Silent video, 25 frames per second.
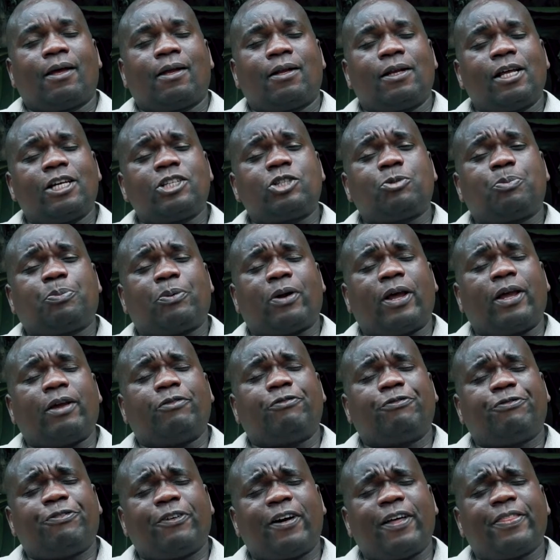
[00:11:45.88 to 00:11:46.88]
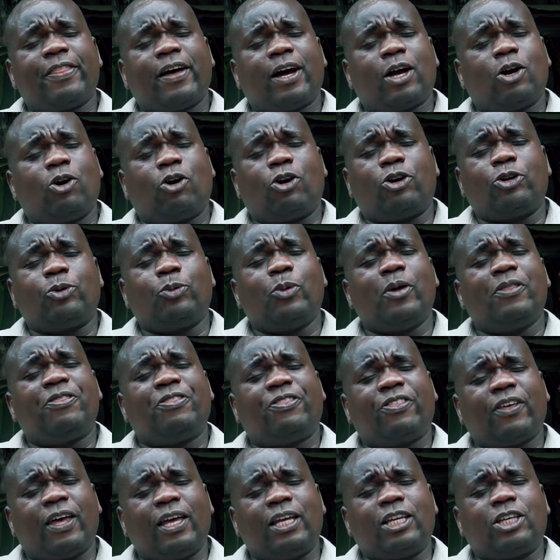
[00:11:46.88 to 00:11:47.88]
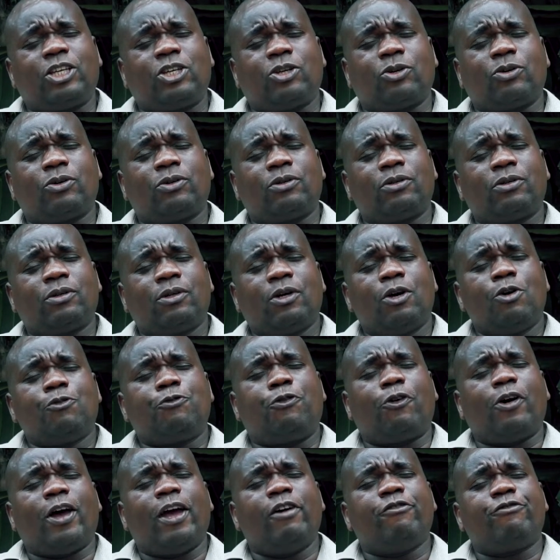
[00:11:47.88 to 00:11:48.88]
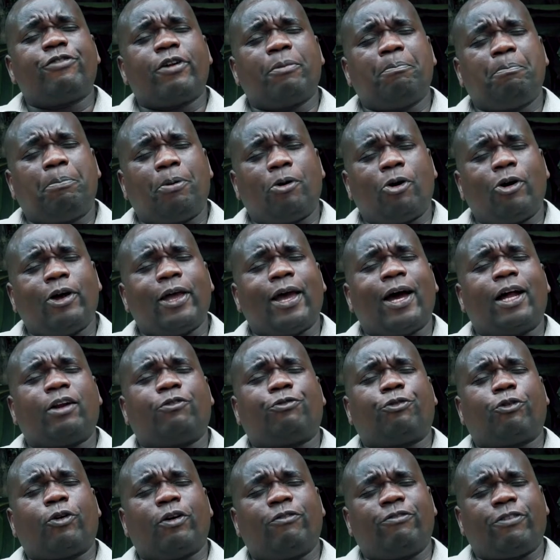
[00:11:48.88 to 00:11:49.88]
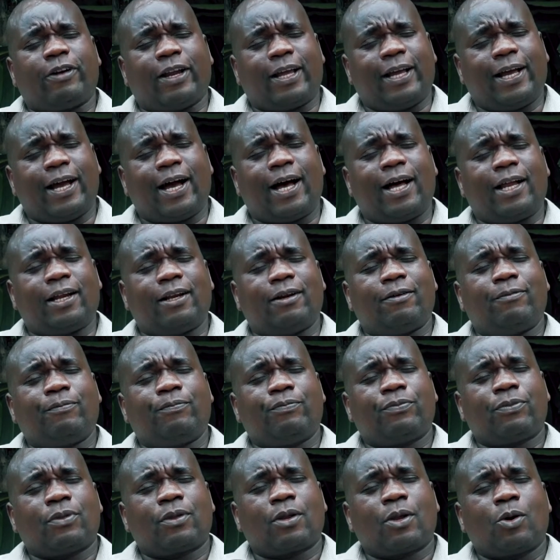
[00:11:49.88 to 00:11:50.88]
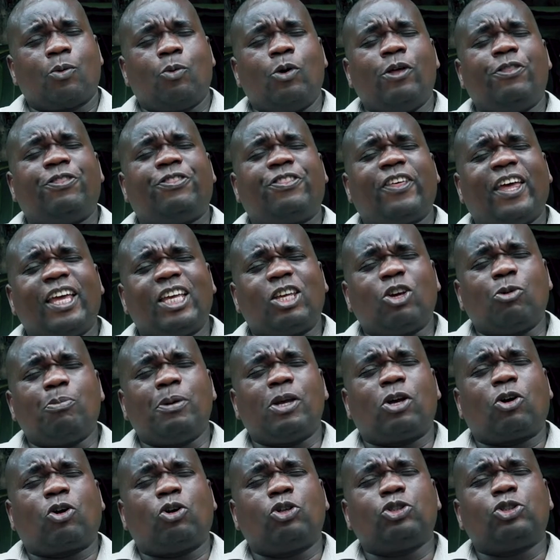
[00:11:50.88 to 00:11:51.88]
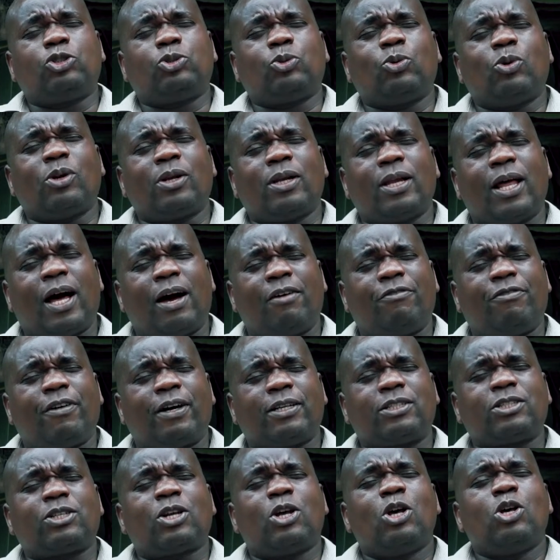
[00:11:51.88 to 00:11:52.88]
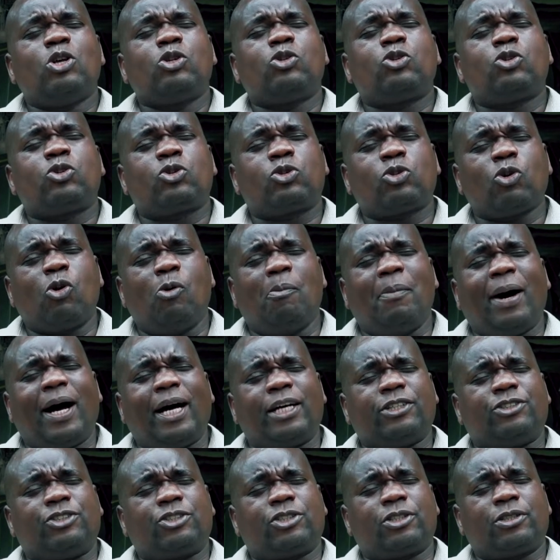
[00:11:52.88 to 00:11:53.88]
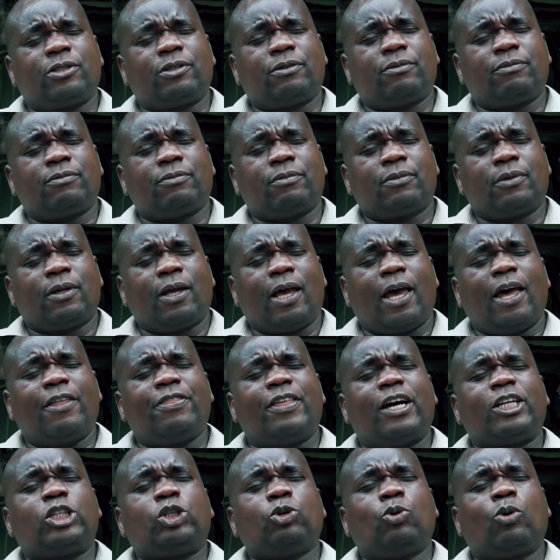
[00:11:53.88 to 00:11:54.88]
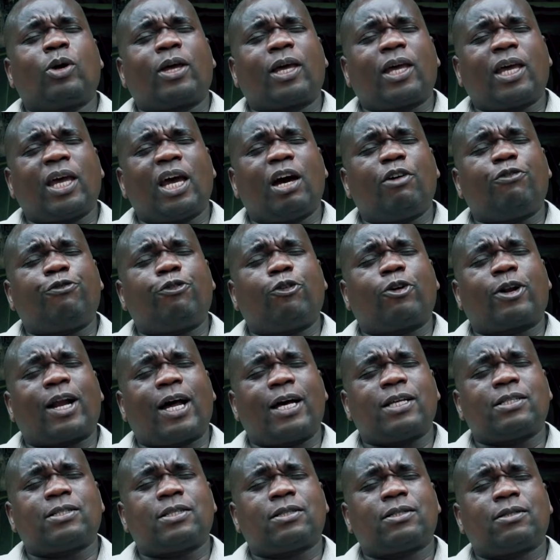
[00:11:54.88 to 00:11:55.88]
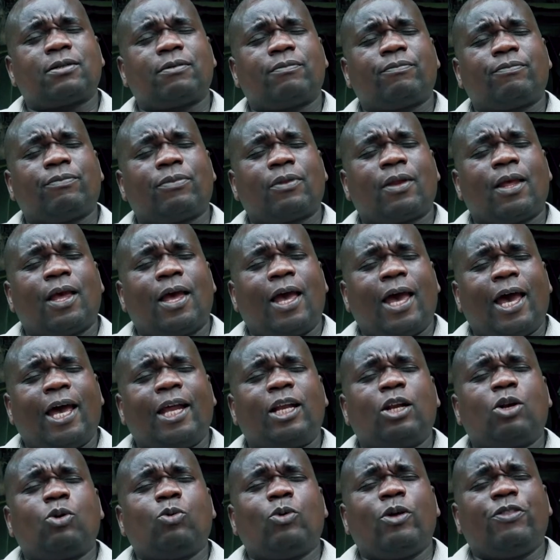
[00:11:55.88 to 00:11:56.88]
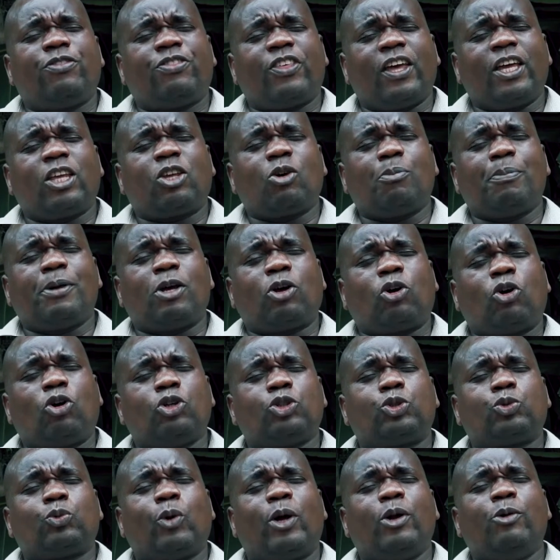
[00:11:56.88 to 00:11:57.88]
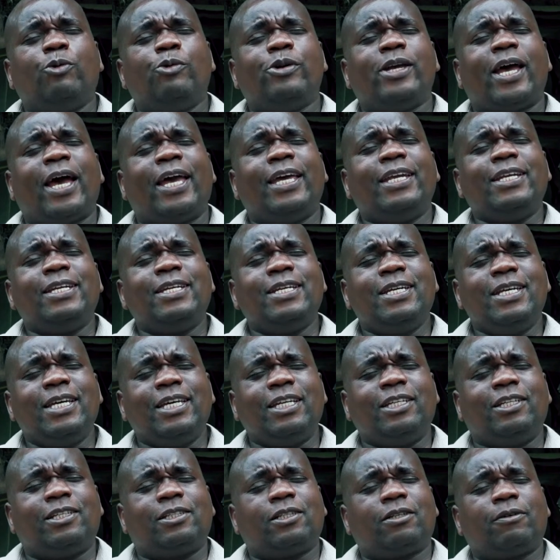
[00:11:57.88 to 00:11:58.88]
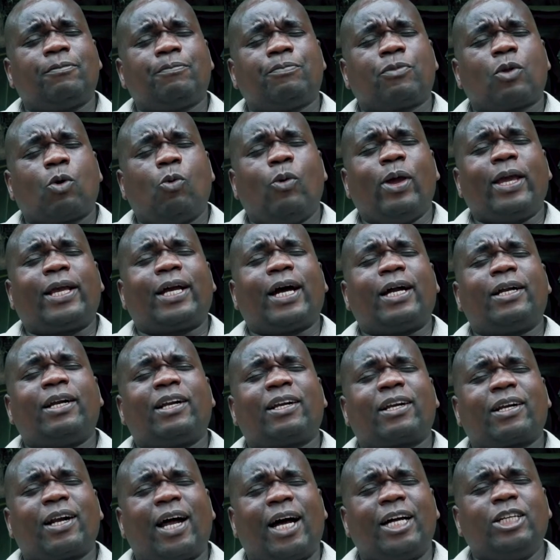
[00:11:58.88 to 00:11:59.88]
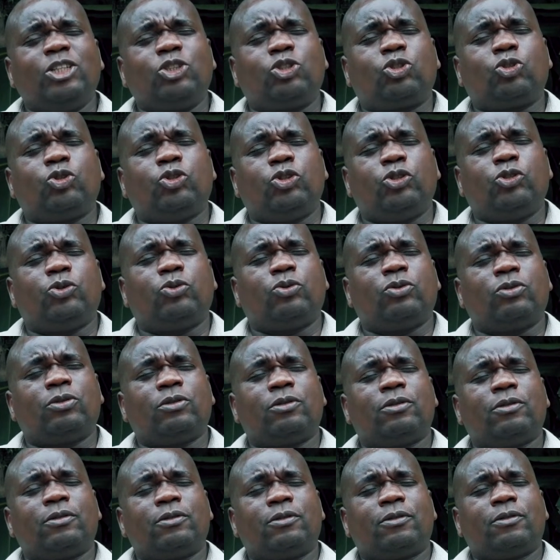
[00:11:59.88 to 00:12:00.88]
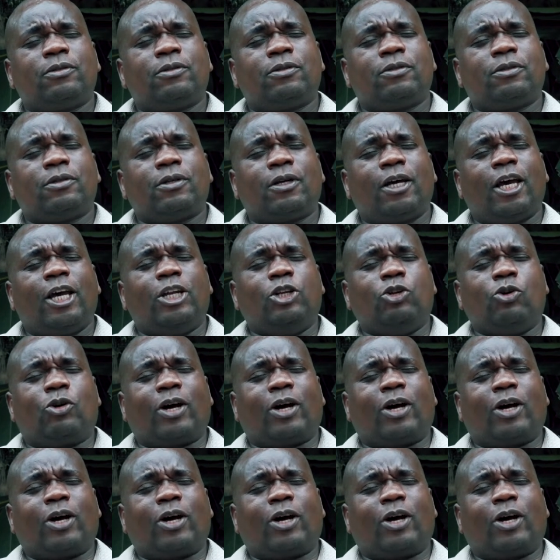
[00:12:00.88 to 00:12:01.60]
Let's pray. Father God, we thank you for every boy and for every girl. We thank you because you love us so much and that you care for us. And we thank you because when we are in need, we can run to you and you